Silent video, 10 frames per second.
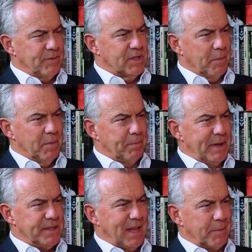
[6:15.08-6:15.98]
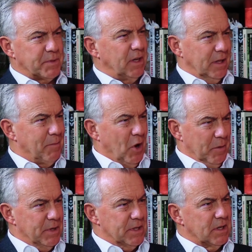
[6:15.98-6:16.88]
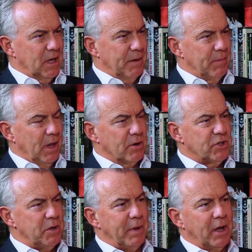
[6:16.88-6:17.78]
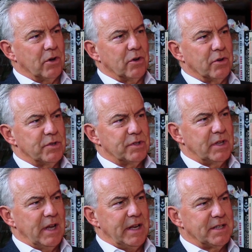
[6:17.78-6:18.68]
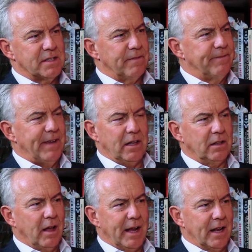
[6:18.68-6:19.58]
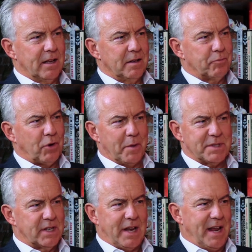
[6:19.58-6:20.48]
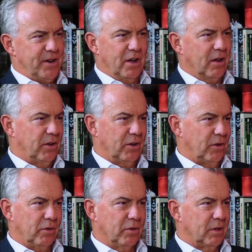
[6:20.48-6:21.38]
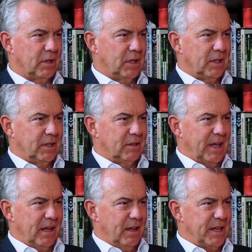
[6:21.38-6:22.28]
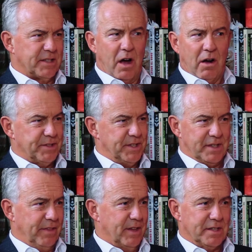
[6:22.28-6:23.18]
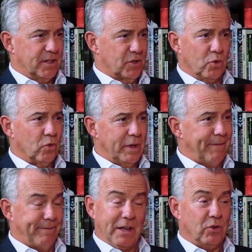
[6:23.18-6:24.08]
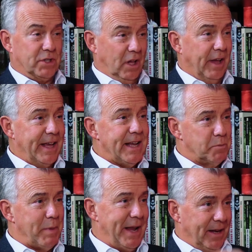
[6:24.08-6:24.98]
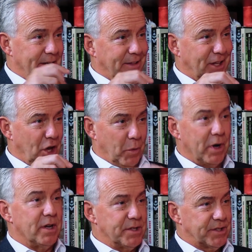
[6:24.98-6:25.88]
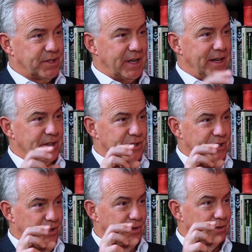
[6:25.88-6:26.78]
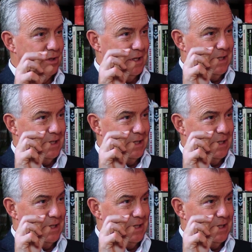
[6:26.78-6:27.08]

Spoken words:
have to say I'm a bit sceptical at the moment, largely because it doesn't feel like Prime Minister Netanyahu, his heart is in this at all. It feels like he's been coerced into